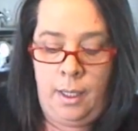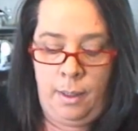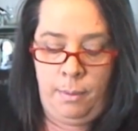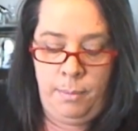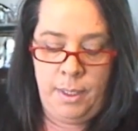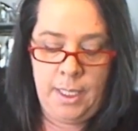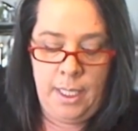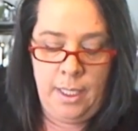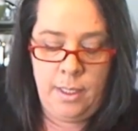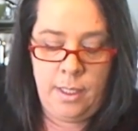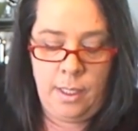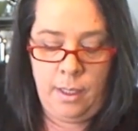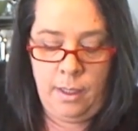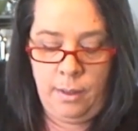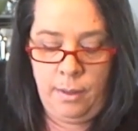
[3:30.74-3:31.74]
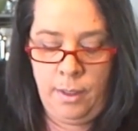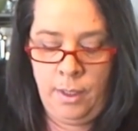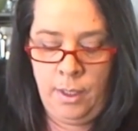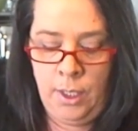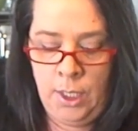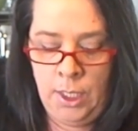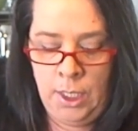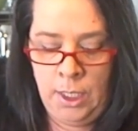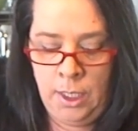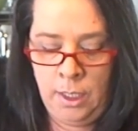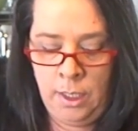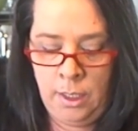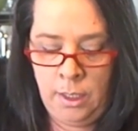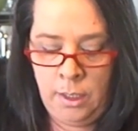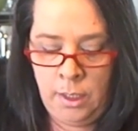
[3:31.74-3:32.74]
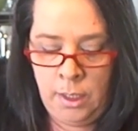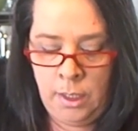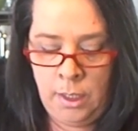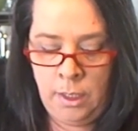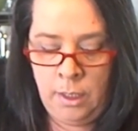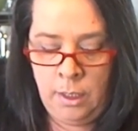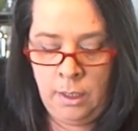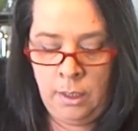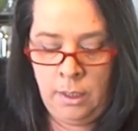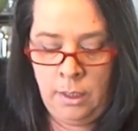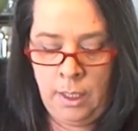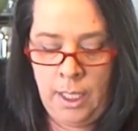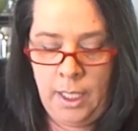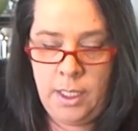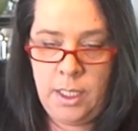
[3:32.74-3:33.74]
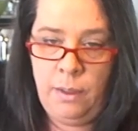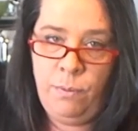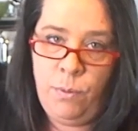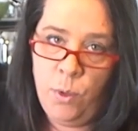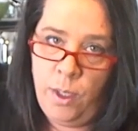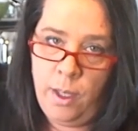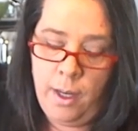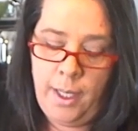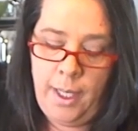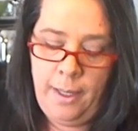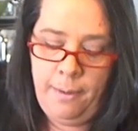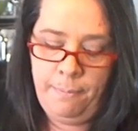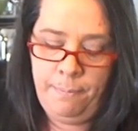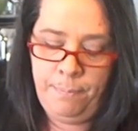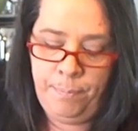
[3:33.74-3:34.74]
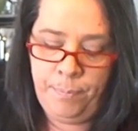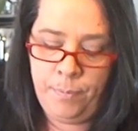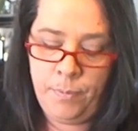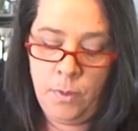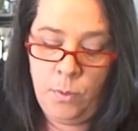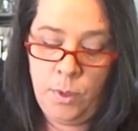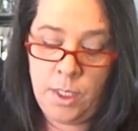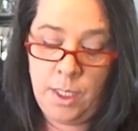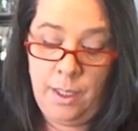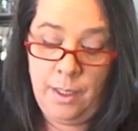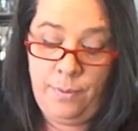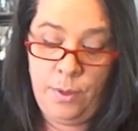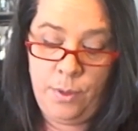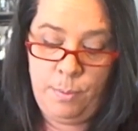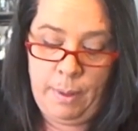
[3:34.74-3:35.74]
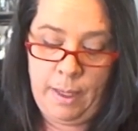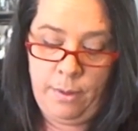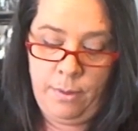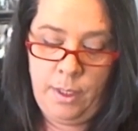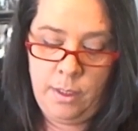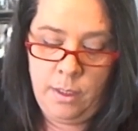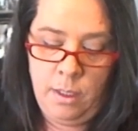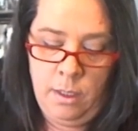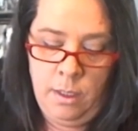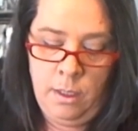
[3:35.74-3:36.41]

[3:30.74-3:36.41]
It takes 18490, which I love those batteries.